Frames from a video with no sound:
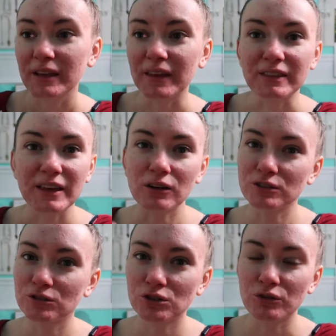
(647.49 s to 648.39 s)
like, they
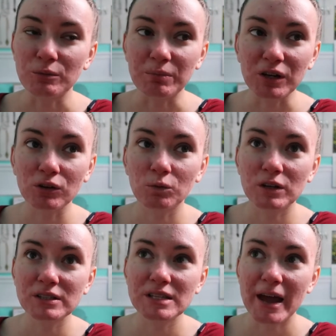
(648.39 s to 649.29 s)
also showed the bigger
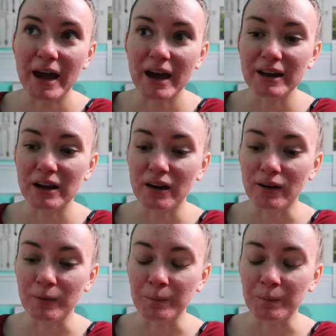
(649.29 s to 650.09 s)
ones had